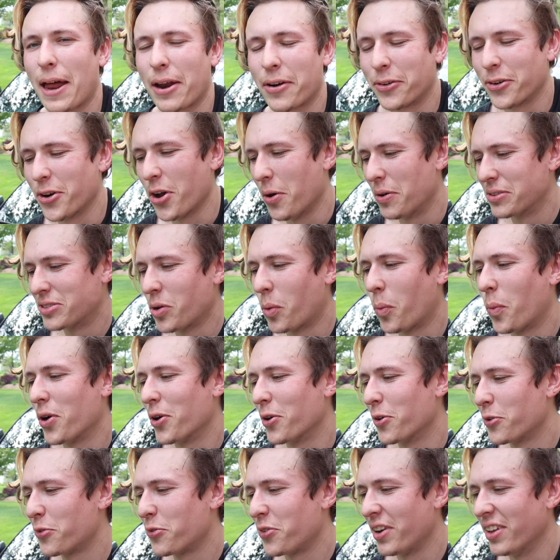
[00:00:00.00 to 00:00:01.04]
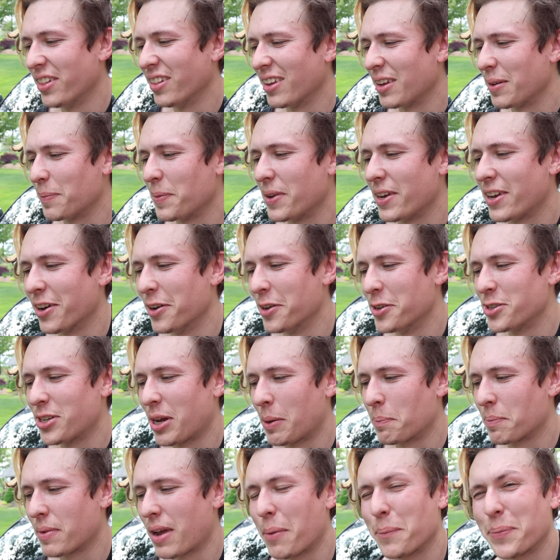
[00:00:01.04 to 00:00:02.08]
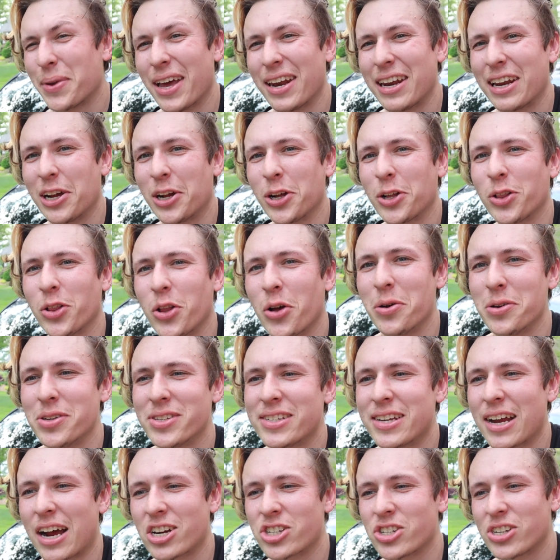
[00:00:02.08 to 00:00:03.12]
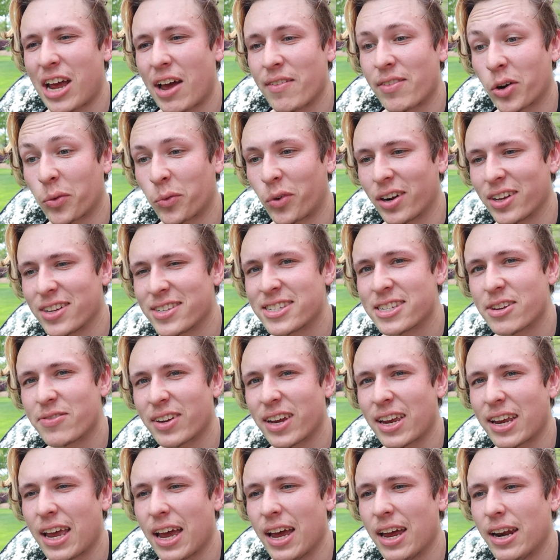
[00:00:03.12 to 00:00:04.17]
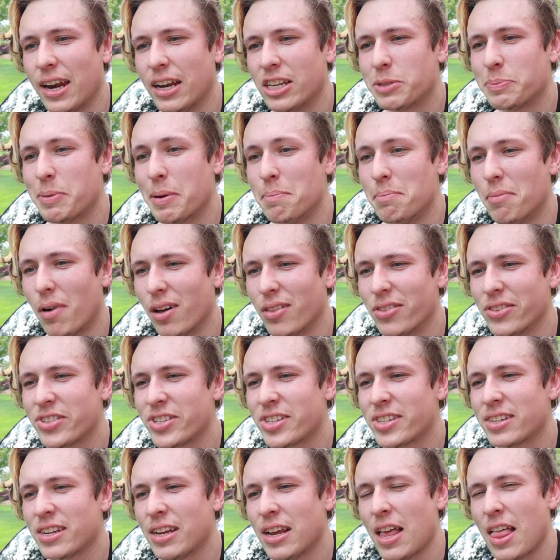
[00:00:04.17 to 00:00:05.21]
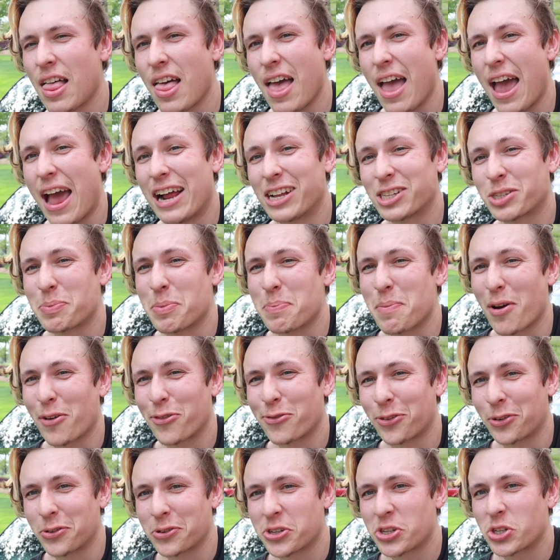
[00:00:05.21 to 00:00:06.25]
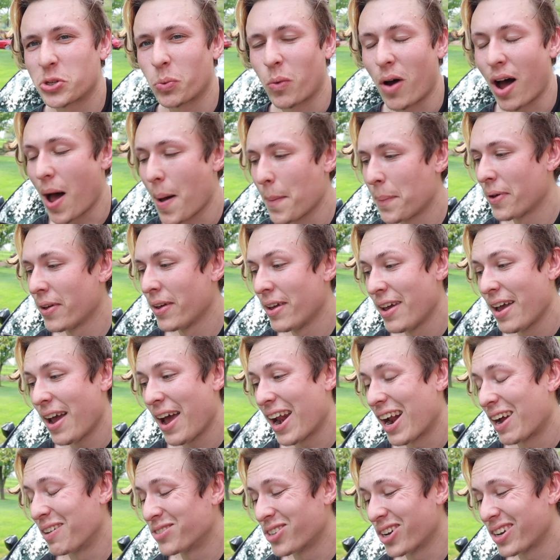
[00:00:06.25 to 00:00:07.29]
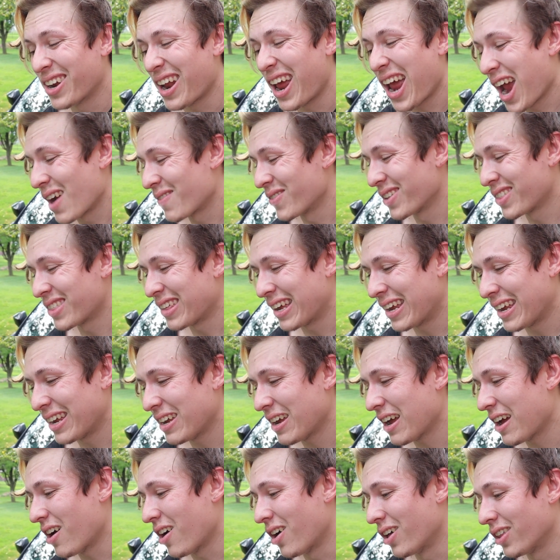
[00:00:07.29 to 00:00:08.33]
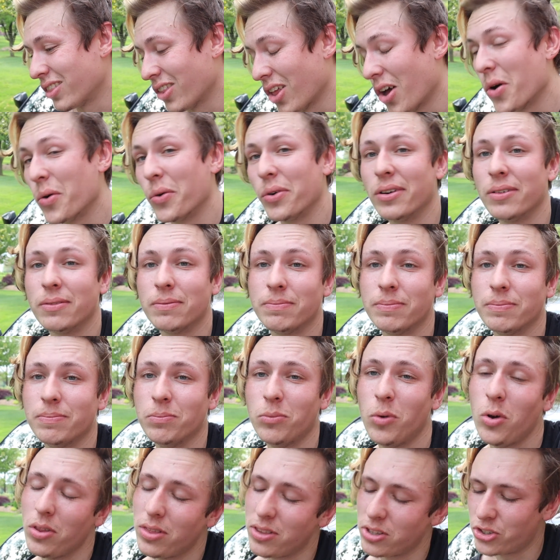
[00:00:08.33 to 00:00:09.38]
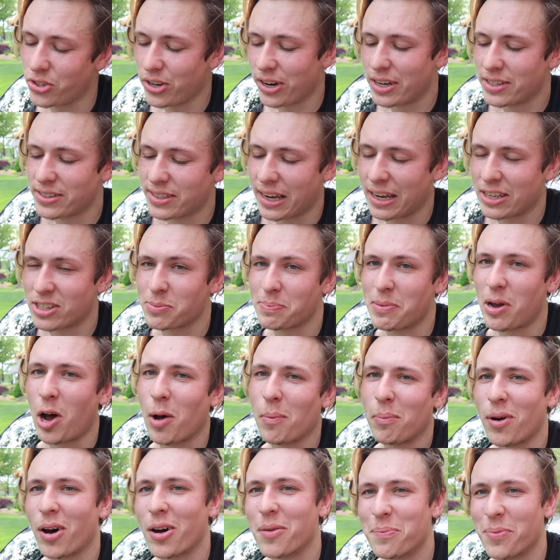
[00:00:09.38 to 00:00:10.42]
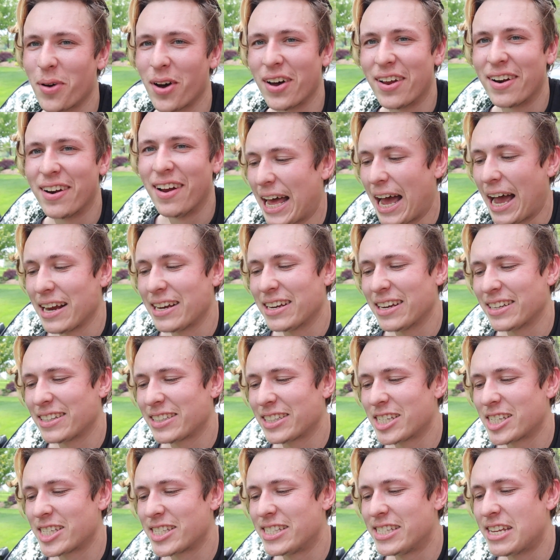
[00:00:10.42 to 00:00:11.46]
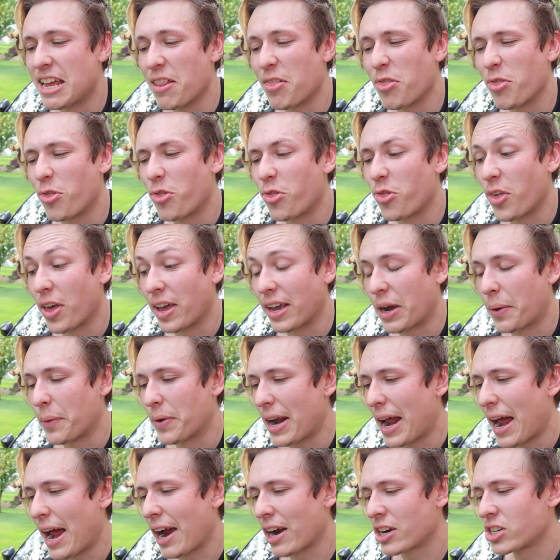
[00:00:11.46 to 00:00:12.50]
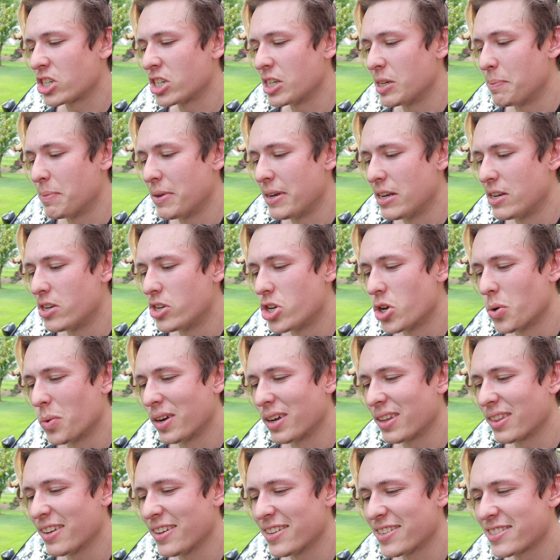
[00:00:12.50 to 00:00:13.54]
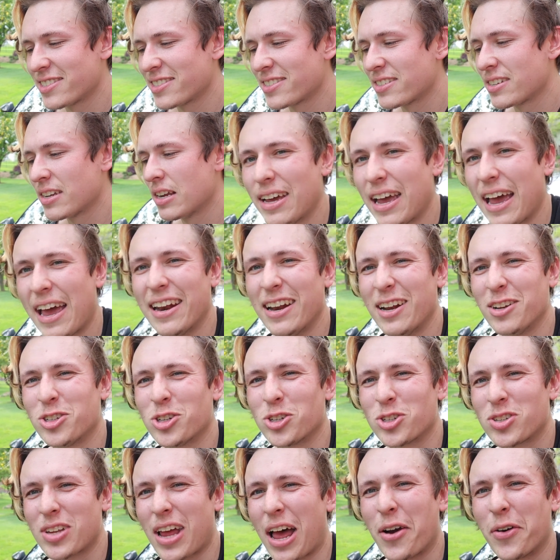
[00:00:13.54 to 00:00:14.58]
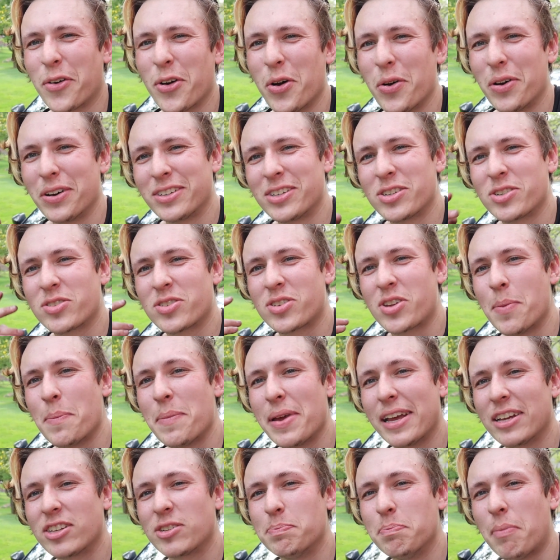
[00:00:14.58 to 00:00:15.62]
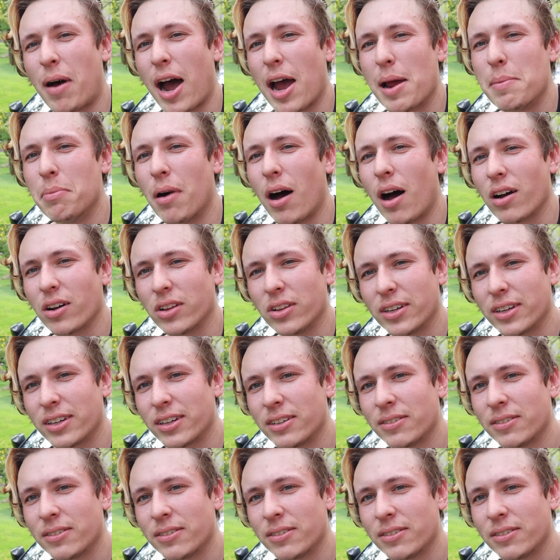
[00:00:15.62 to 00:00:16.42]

don't know, it's a weird feeling because I'm getting close to actually having a running Civic again. It's been months and it's been my first swap and I've done everything alone. Well, the trans I had some help on, but I just didn't think I would actually be doing this. And it just, I don't know, it just, to me, it's mind-boggling.